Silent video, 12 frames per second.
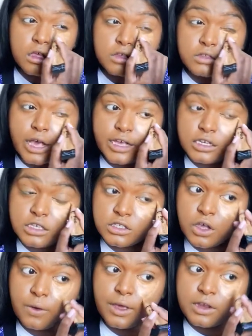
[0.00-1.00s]
So I just
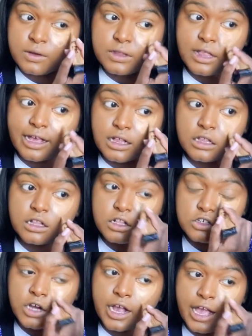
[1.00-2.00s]
go in with like a
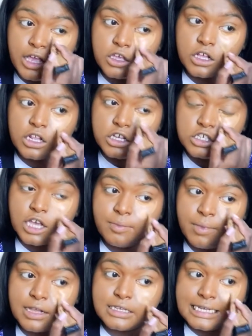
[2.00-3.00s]
little triangular
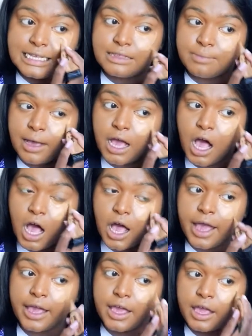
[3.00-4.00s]
shape underneath my
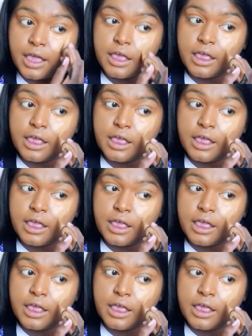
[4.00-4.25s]
eye.